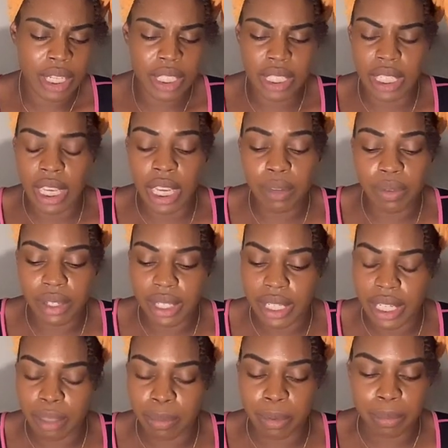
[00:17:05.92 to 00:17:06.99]
gave you the
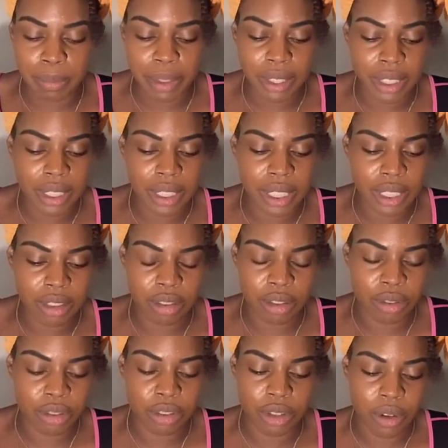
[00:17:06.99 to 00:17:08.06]
capability to
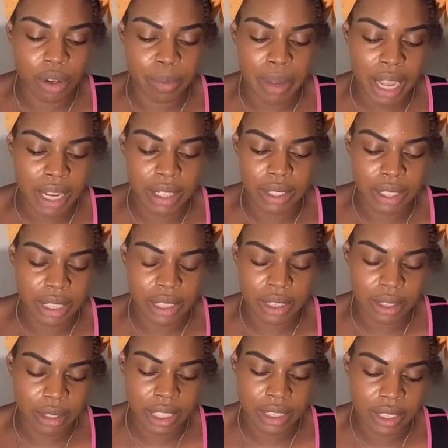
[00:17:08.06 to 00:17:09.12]
show up how you did.
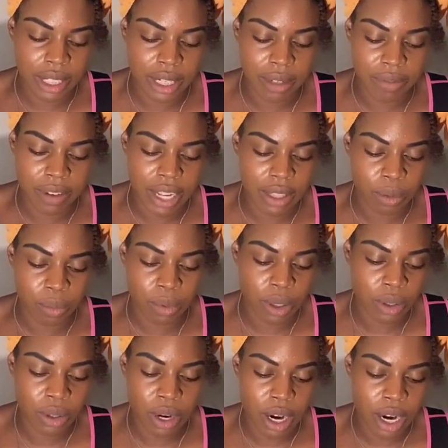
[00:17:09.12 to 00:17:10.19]
So let's clarify the
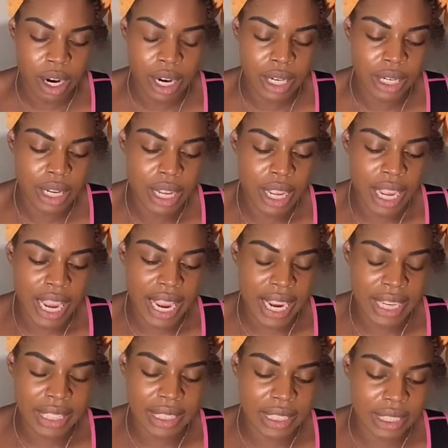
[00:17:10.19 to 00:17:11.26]
World card
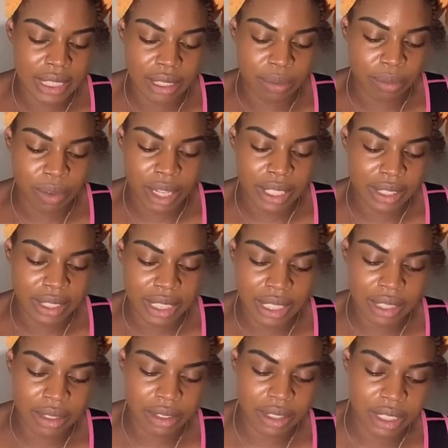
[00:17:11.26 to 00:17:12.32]
and Six of Wands
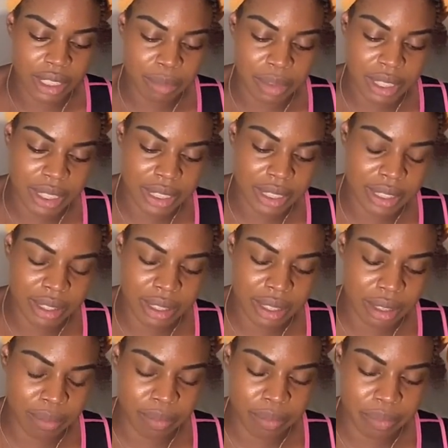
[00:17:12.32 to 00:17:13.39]
energy. I'm going to
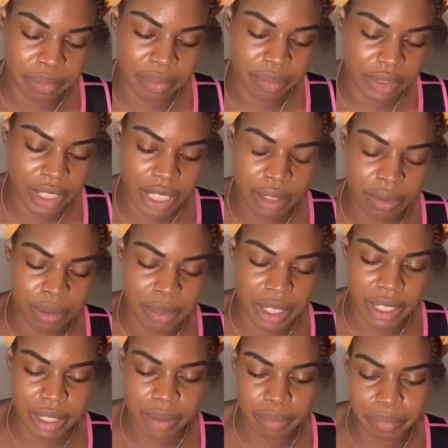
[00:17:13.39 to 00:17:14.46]
take from here.